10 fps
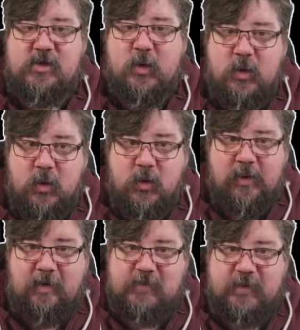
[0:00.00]
talk all
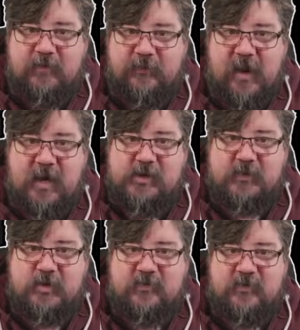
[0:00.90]
around
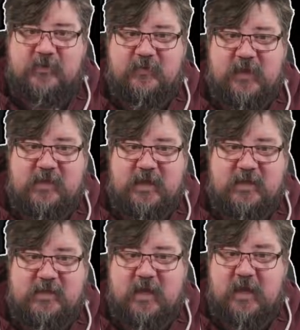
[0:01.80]
certification, which was
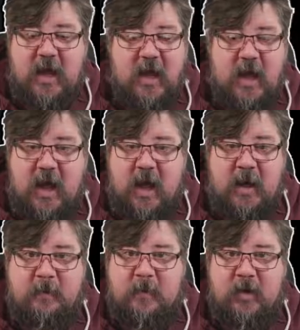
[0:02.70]
fantastic.
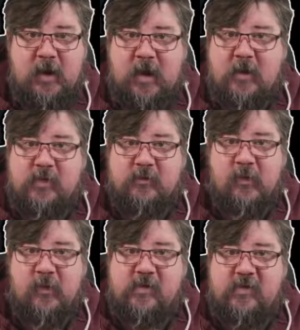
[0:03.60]
Looked like it was a
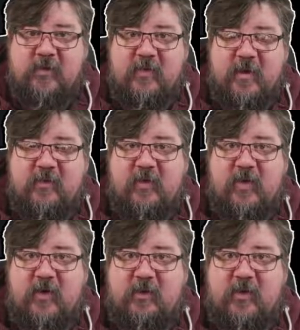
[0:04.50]
roaring success
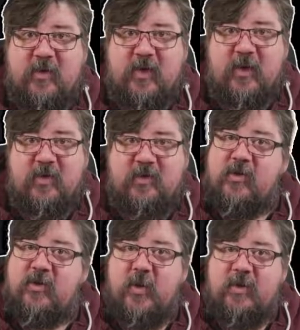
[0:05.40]
looking at
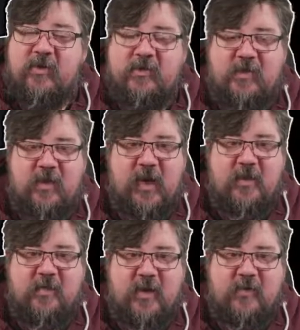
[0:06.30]
the Twitters
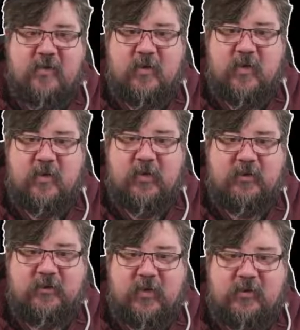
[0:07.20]
last night. So
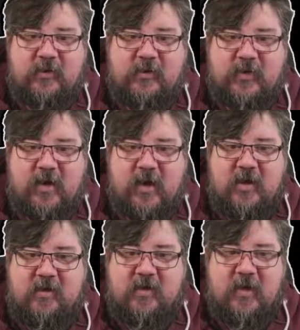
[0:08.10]
congratulations to the
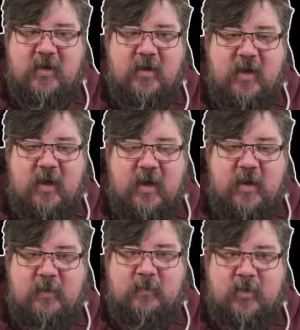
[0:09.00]
guys,
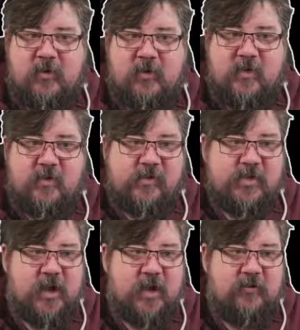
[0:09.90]
Chris and
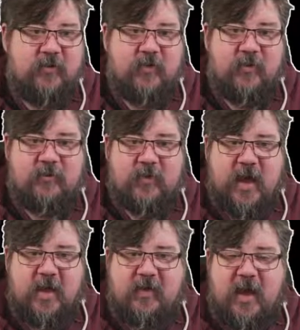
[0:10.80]
Charlie, for
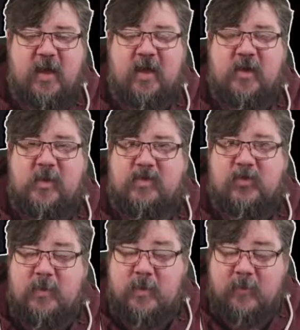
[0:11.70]
getting that user
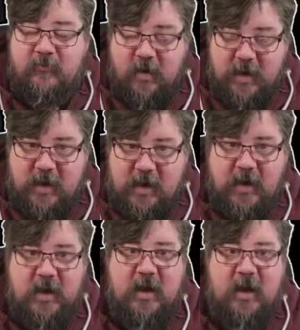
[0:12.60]
group up and running.